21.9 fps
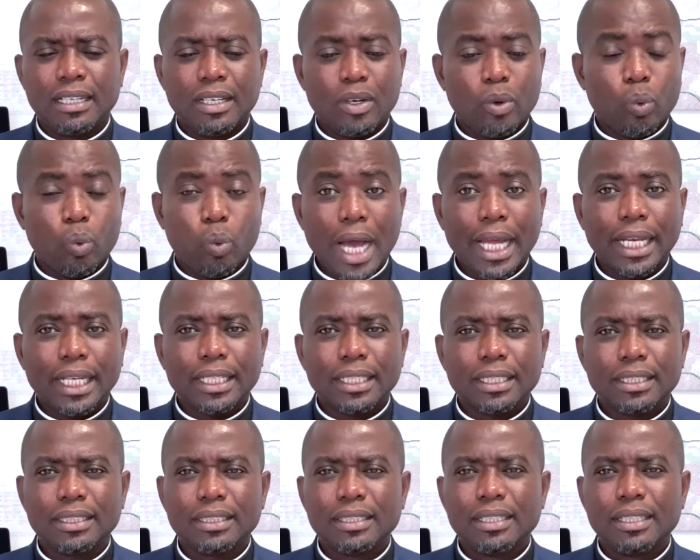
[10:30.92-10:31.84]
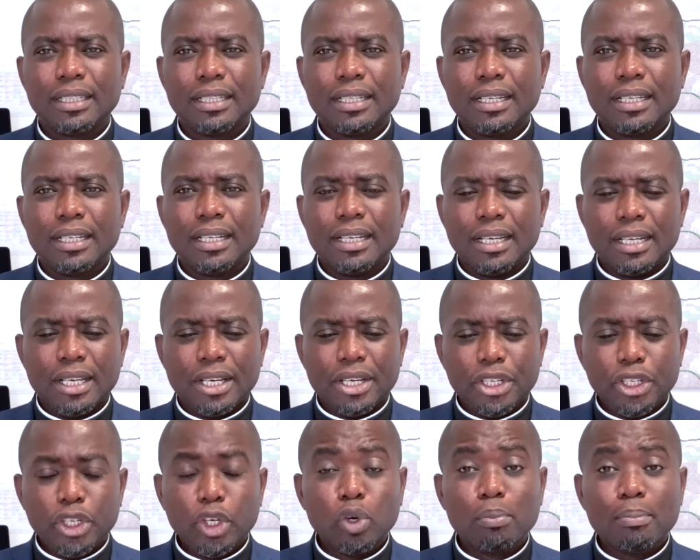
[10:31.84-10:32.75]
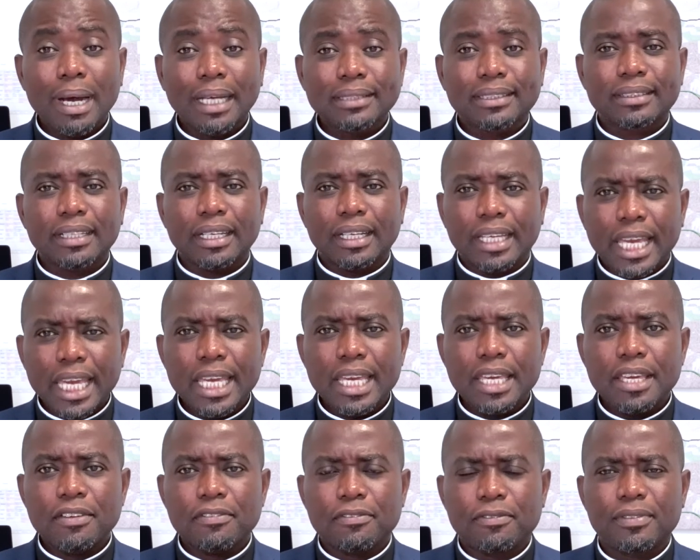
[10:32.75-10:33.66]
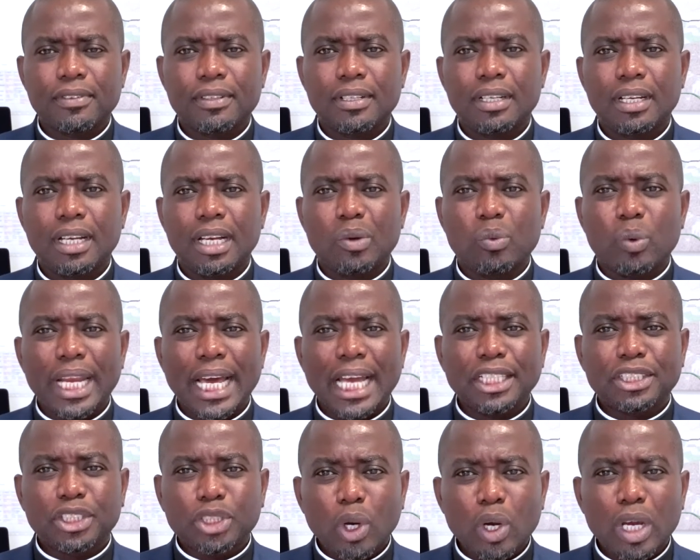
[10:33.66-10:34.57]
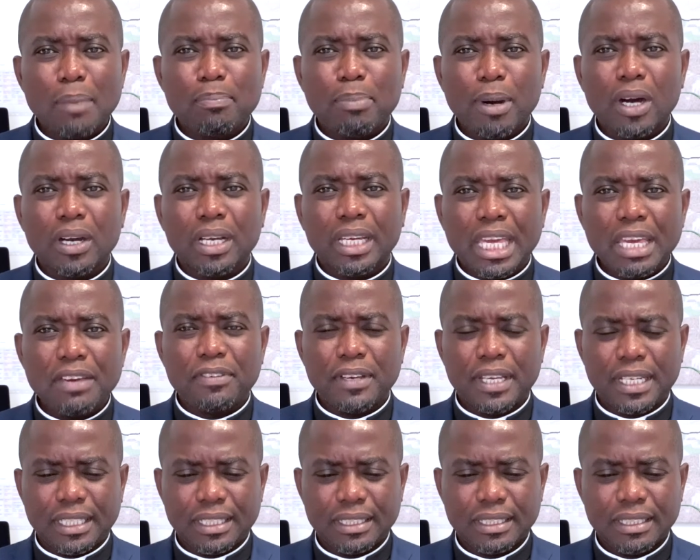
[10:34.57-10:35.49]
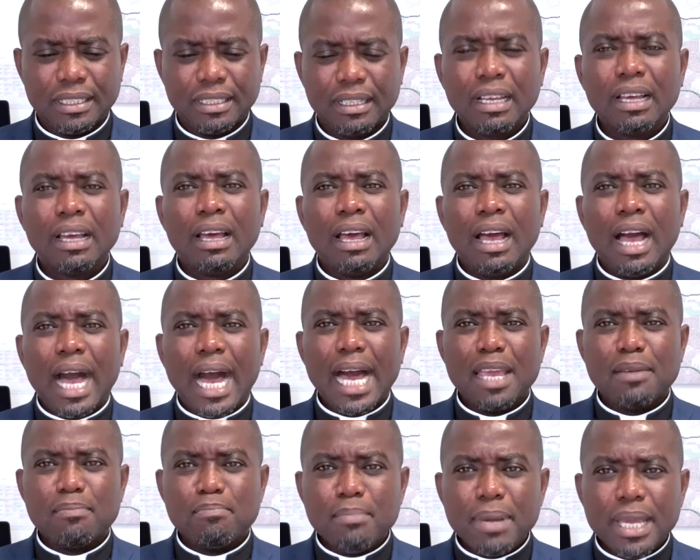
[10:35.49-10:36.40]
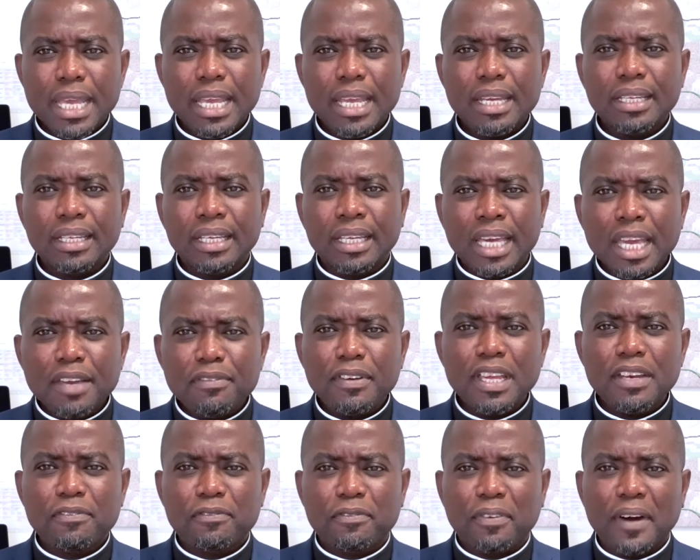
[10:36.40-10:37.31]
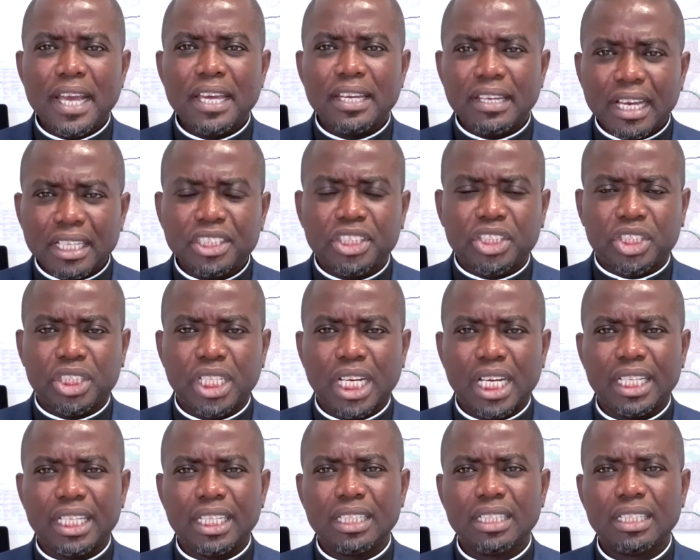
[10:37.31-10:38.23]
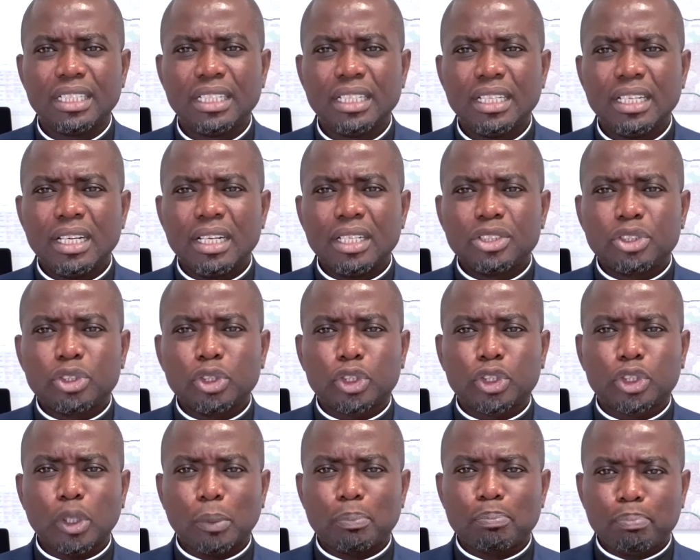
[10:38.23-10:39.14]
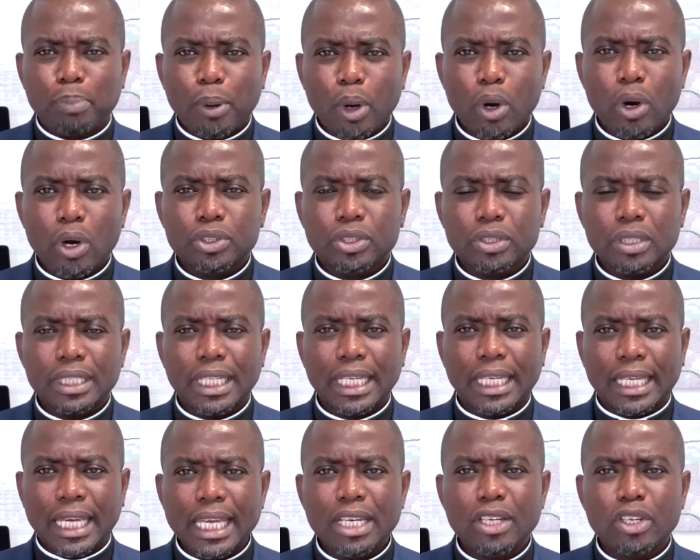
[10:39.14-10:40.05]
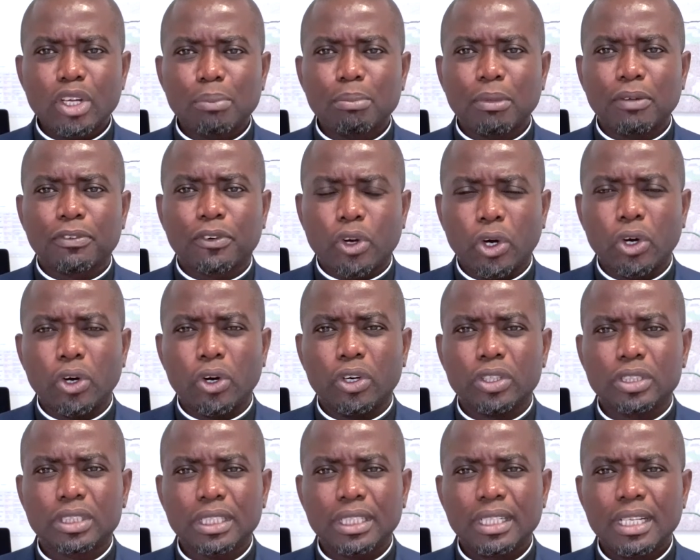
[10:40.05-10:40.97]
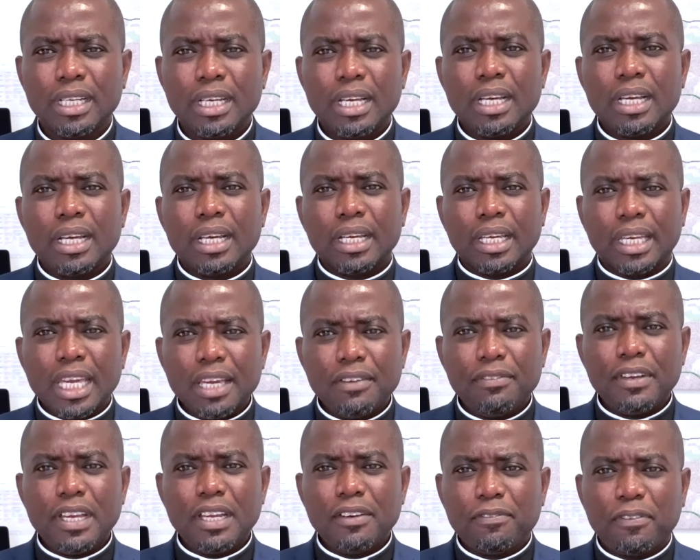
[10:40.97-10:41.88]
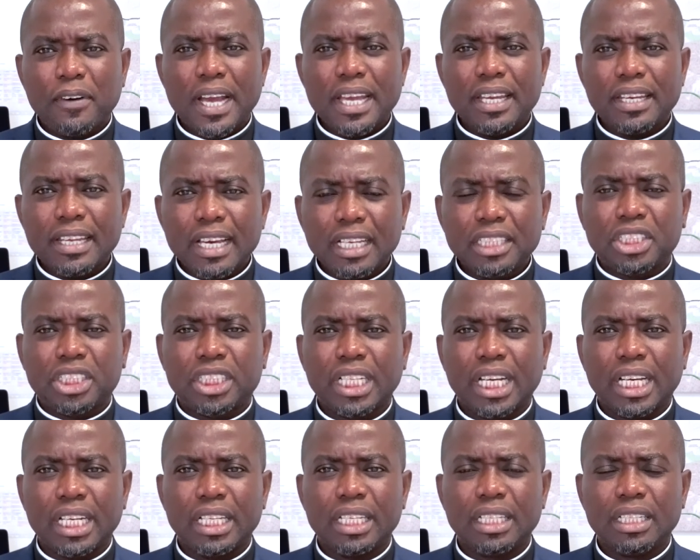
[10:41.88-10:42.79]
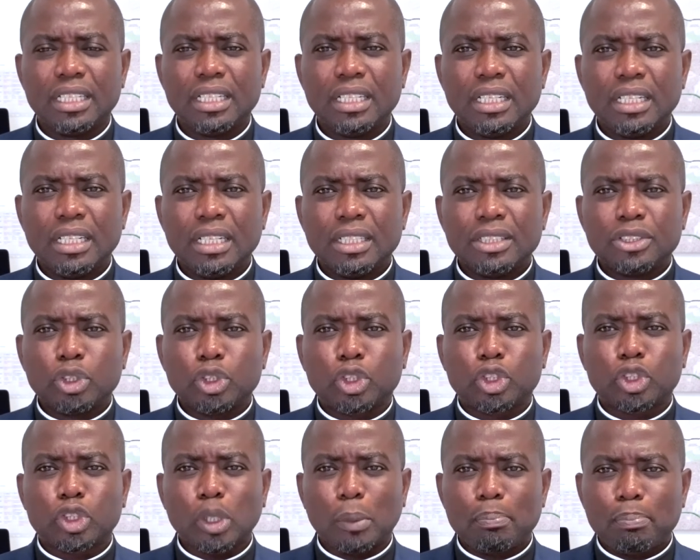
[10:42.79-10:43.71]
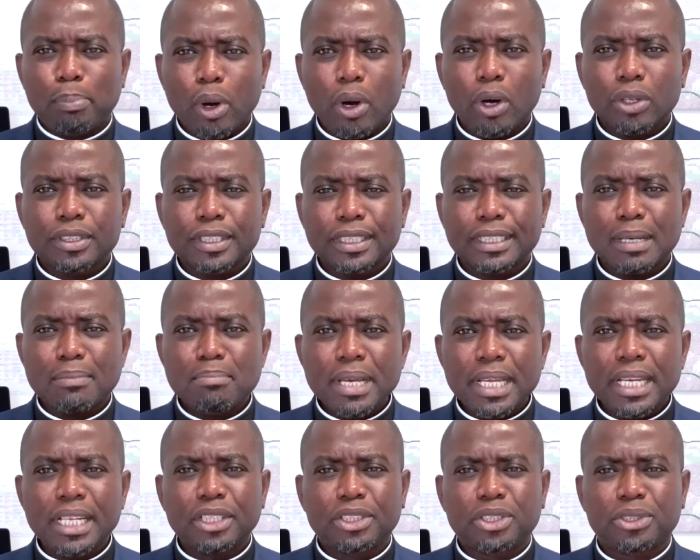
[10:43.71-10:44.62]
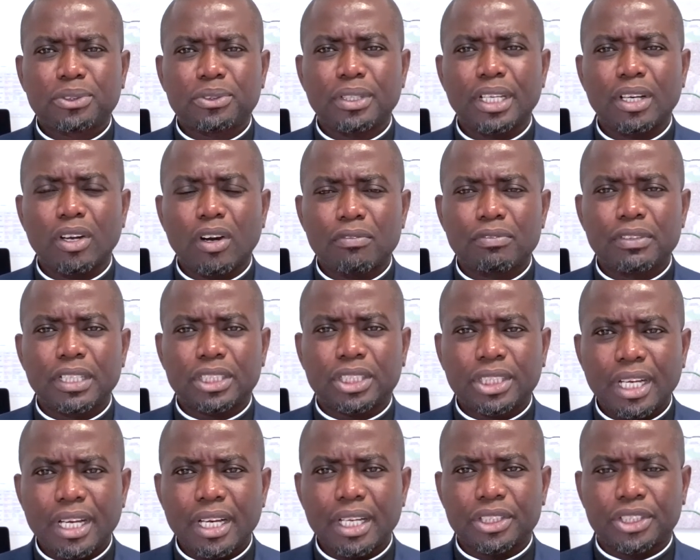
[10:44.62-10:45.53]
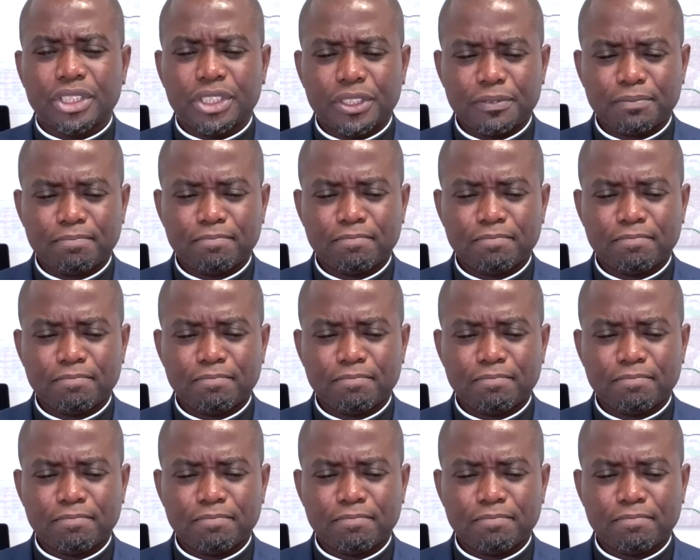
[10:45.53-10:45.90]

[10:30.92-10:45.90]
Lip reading: One, you must give. And when I talk about giving, I mean giving financially to support the kingdom of God. Giving financially to support the ministry of the church.